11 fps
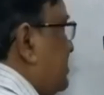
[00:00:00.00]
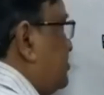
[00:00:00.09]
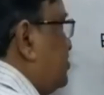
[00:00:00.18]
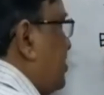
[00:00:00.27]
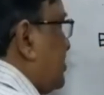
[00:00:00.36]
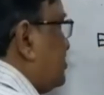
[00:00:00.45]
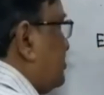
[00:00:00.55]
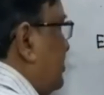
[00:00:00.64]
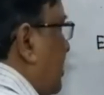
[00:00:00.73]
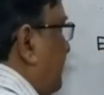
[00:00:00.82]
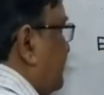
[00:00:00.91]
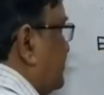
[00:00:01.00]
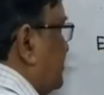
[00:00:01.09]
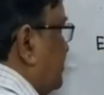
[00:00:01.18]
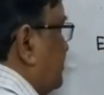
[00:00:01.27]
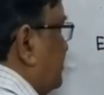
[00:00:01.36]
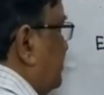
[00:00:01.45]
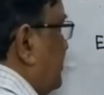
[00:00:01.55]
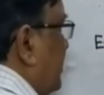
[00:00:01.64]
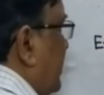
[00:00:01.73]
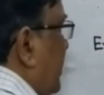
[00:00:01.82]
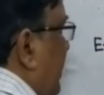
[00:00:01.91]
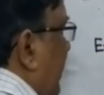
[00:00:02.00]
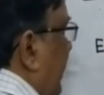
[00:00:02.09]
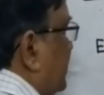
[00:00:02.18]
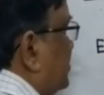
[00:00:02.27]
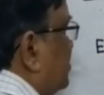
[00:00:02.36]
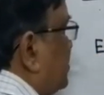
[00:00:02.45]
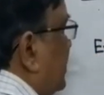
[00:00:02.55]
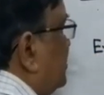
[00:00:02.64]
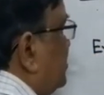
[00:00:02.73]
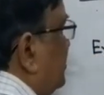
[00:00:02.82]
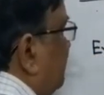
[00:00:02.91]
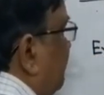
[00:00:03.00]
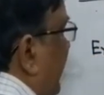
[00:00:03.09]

are just the opposite. Extensive